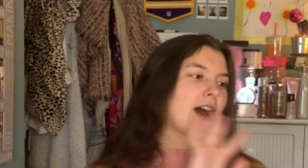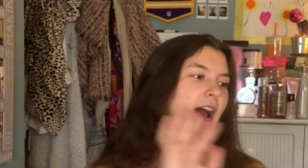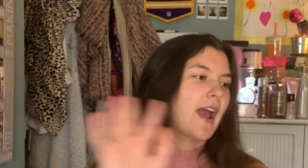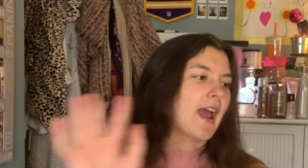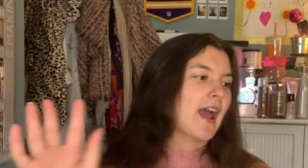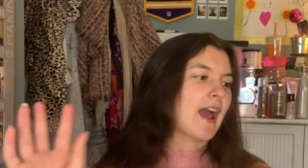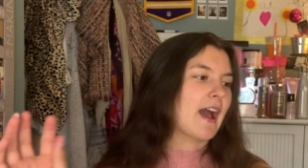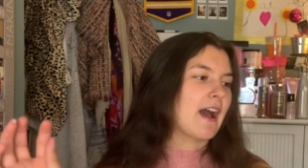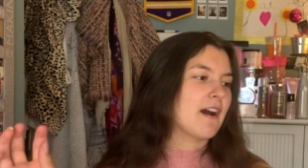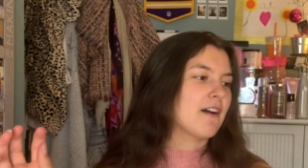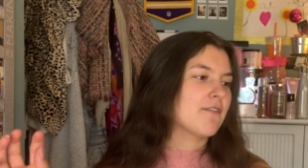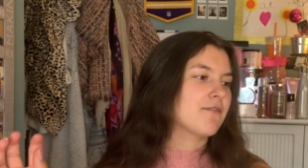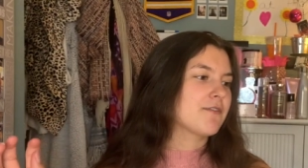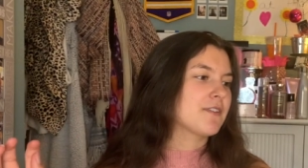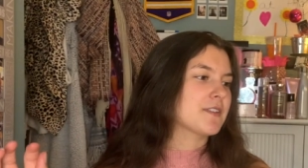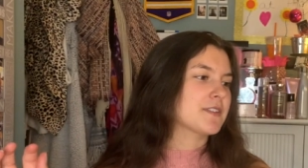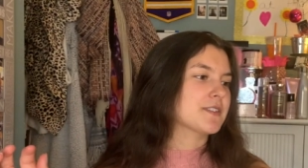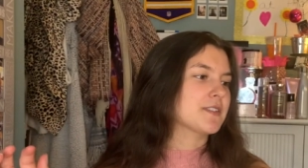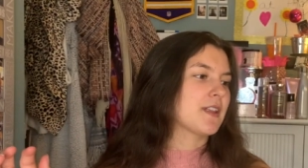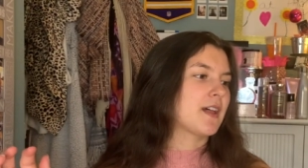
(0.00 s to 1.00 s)
I have
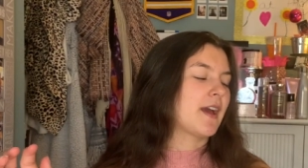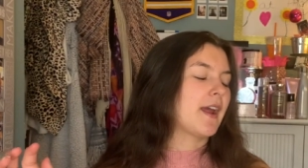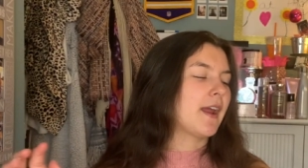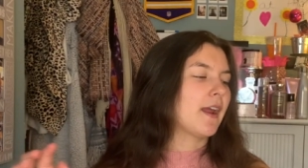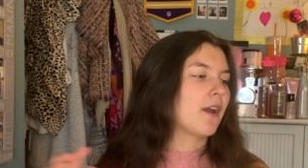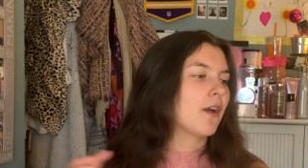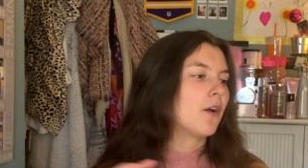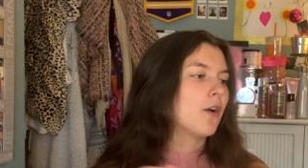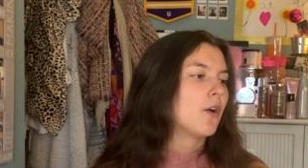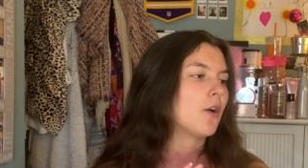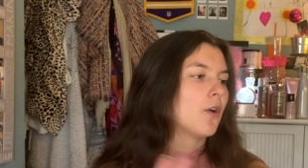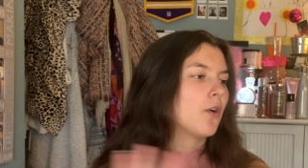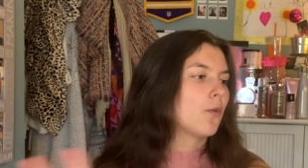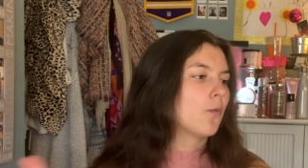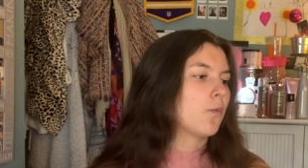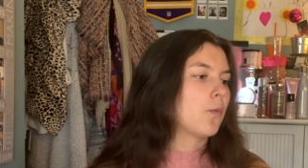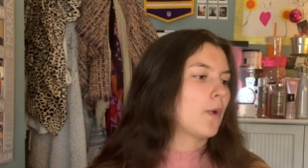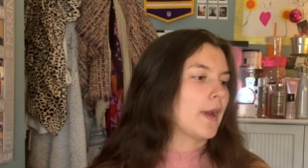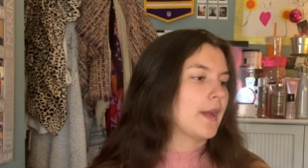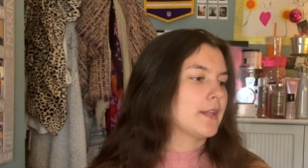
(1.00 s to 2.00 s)
this like
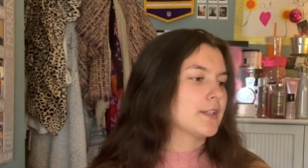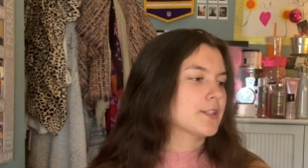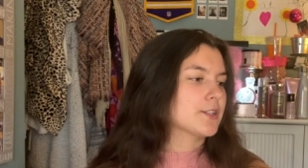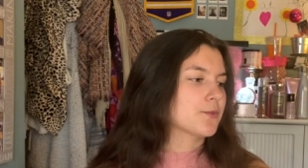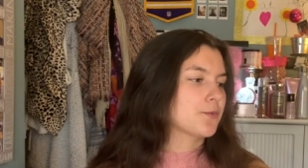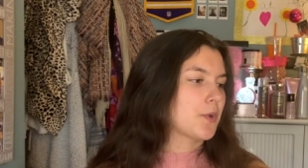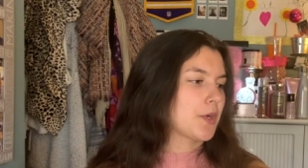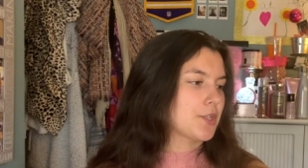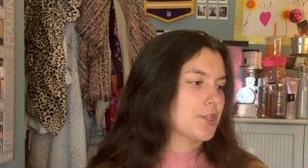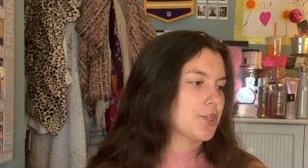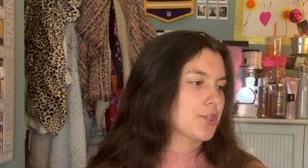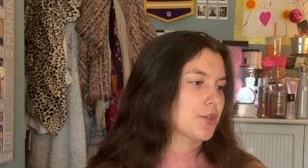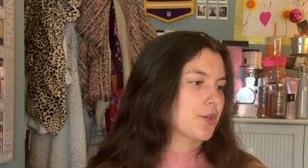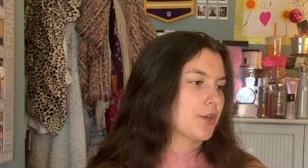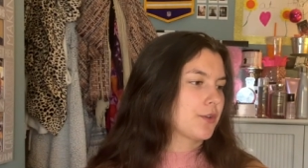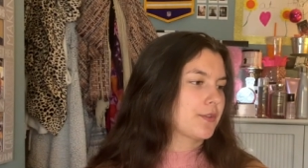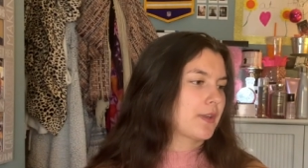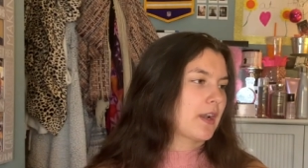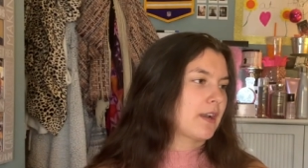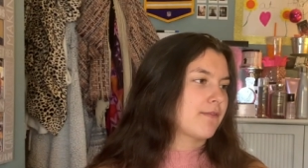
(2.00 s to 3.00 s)
white
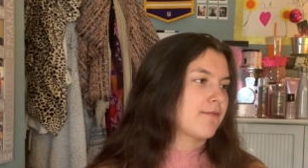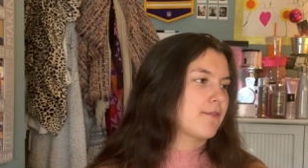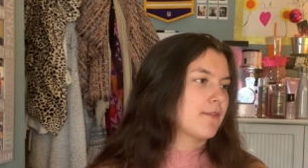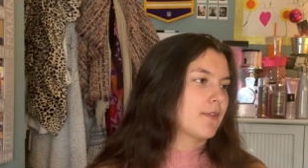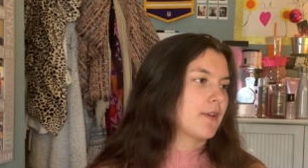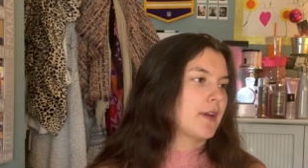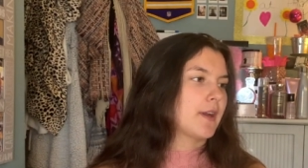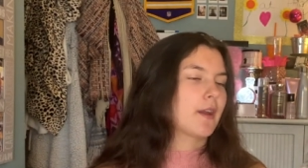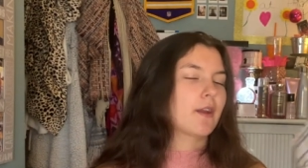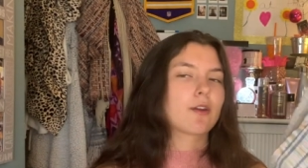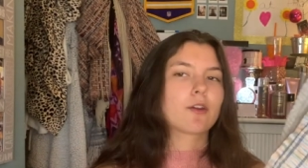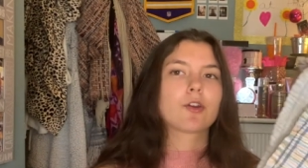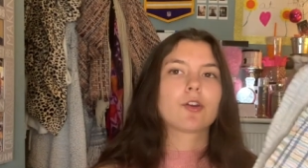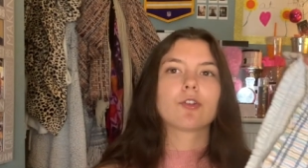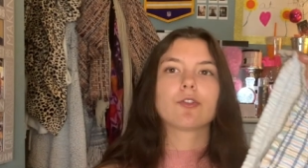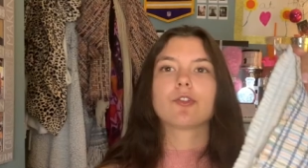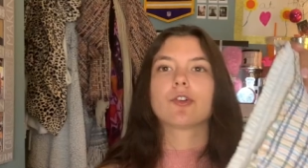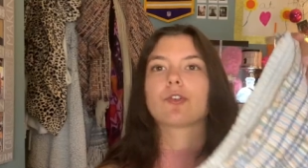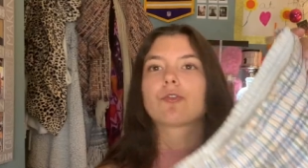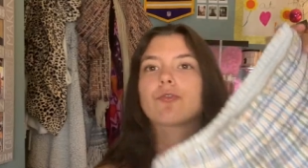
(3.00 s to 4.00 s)
sweatshirt that I feel like could look